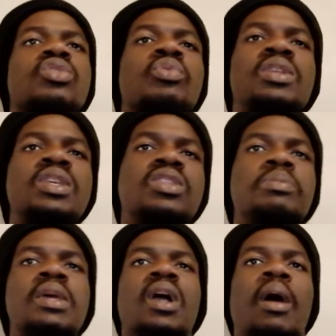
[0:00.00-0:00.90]
So we need
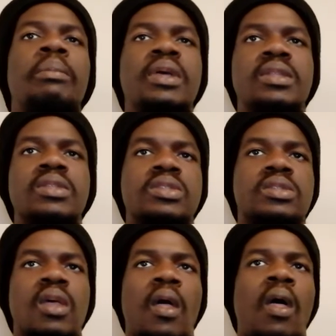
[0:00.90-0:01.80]
to make
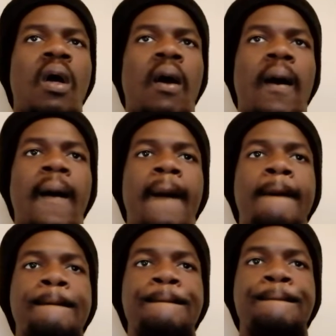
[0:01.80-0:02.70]
amends.
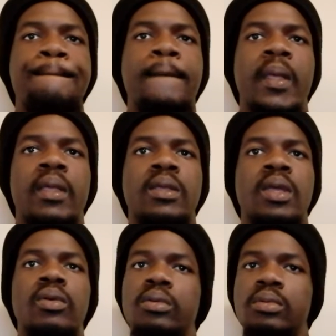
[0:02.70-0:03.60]

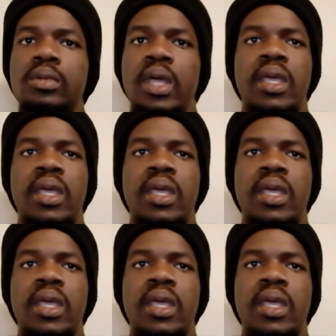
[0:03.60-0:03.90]
You know,